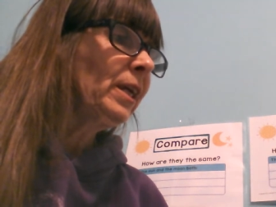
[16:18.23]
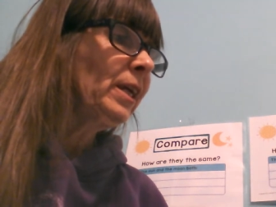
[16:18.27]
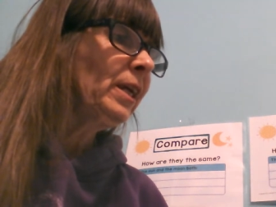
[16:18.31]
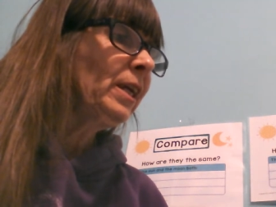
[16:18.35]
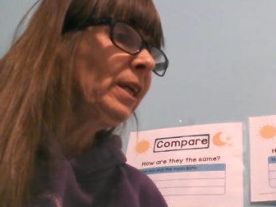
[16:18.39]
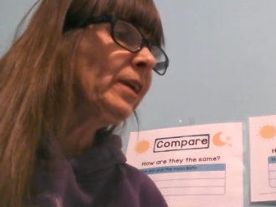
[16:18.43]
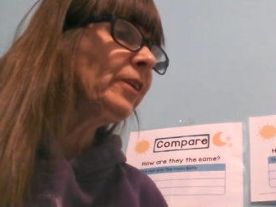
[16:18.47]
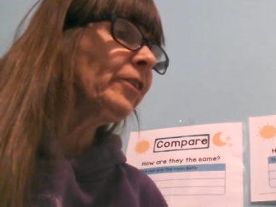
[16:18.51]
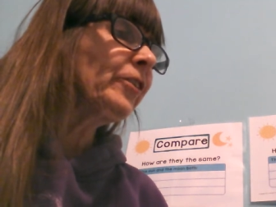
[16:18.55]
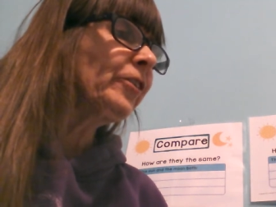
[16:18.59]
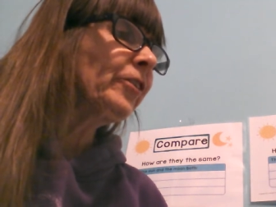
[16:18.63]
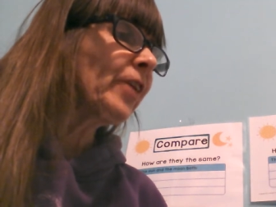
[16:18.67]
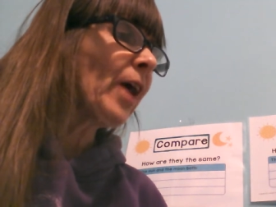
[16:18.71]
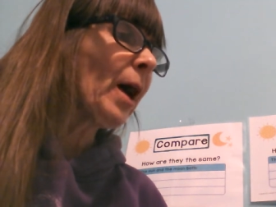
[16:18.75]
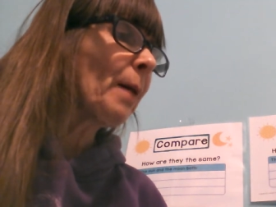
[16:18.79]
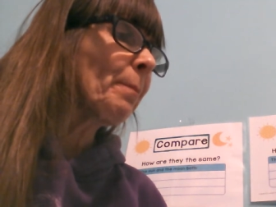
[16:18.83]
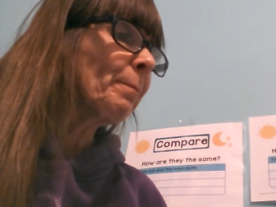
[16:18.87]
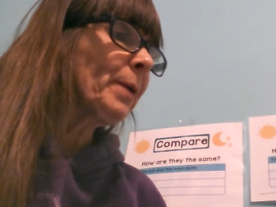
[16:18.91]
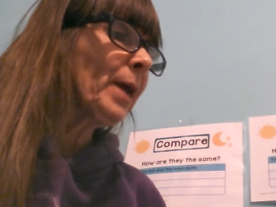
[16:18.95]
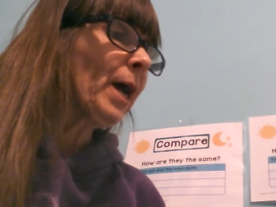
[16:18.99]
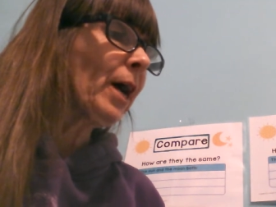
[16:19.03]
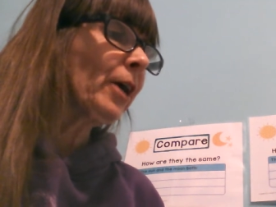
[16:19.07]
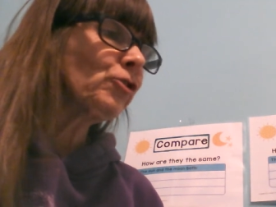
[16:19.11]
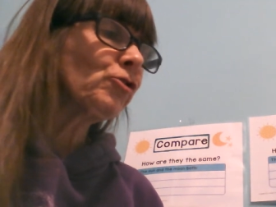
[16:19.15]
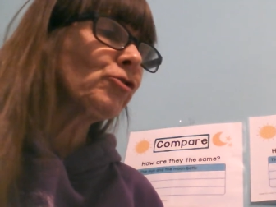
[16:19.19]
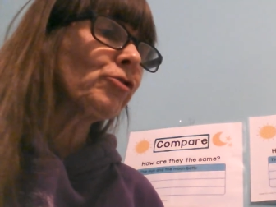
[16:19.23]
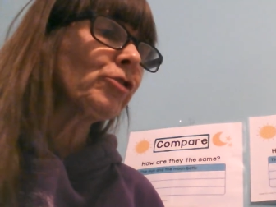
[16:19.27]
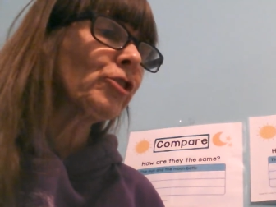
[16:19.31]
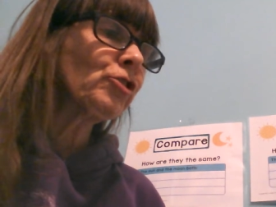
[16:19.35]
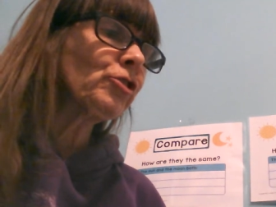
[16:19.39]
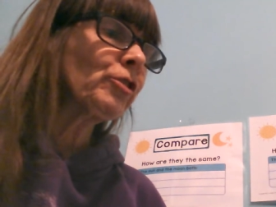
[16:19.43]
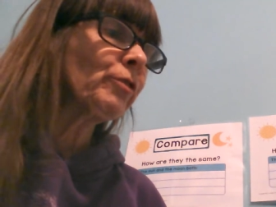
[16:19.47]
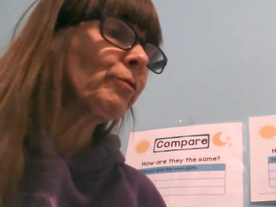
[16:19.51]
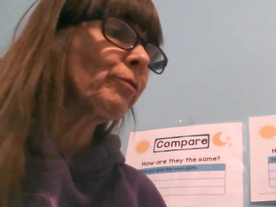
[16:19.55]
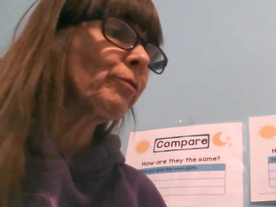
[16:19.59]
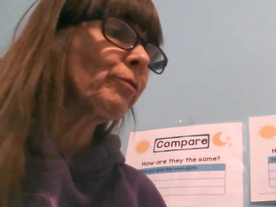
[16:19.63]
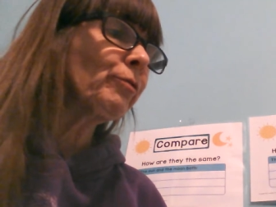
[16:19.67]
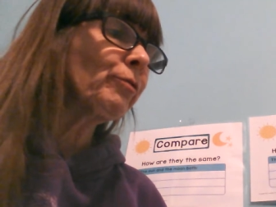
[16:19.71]
He had sat behind
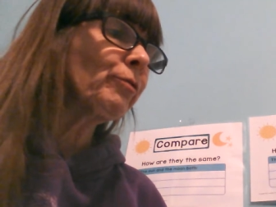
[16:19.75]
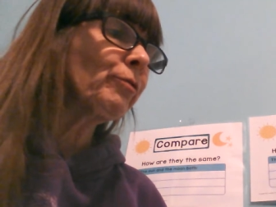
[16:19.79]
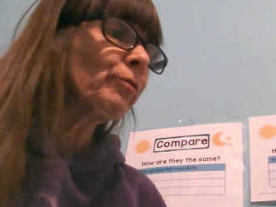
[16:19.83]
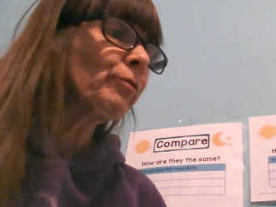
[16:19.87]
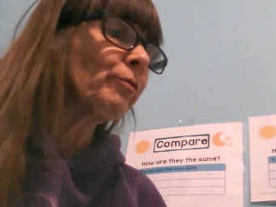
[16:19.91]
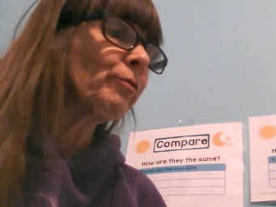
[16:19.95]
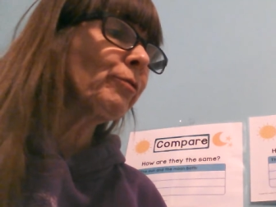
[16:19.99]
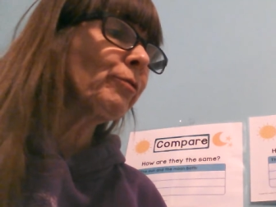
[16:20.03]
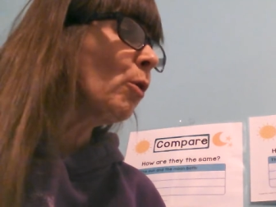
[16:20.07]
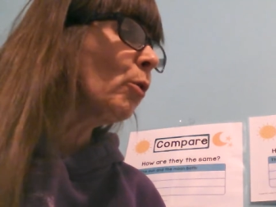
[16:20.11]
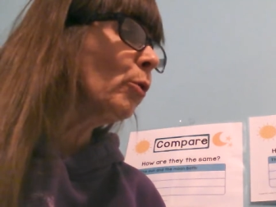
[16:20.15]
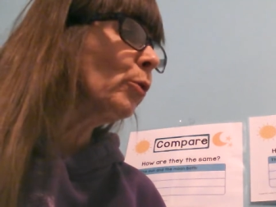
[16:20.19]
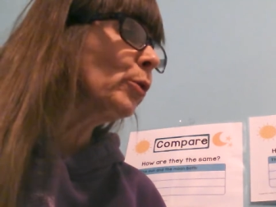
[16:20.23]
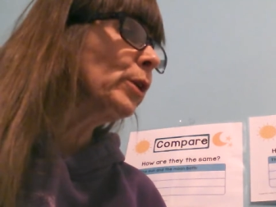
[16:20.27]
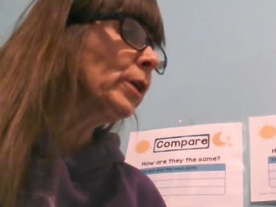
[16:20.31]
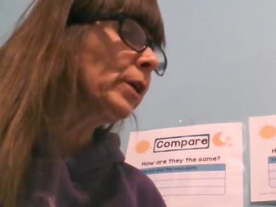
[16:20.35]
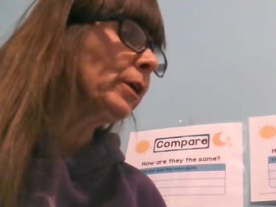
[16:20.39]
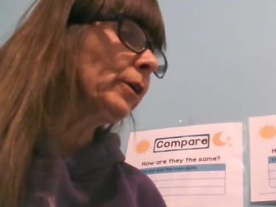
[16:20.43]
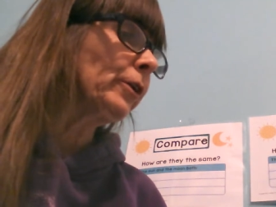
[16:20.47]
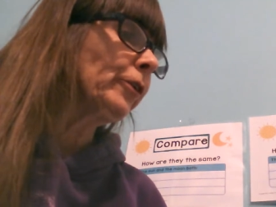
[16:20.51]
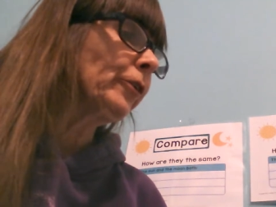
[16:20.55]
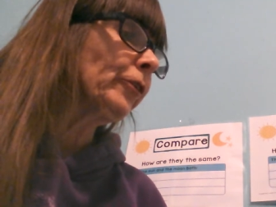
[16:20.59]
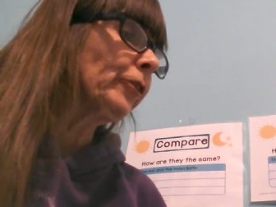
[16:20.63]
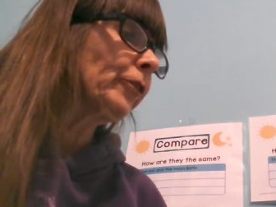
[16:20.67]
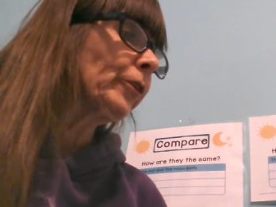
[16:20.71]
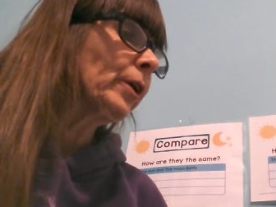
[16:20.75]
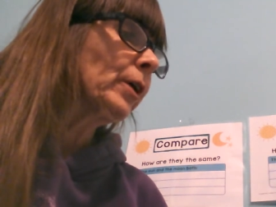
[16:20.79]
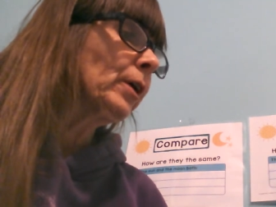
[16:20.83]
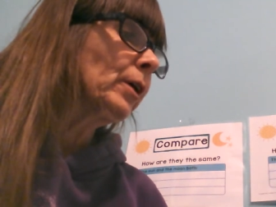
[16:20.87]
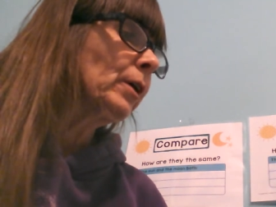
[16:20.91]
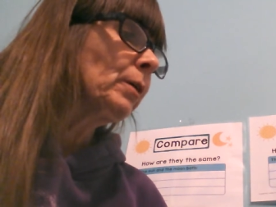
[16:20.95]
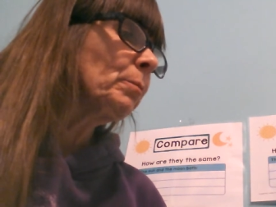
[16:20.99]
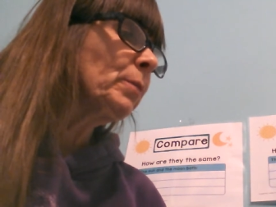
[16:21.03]
Tricia for two whole years,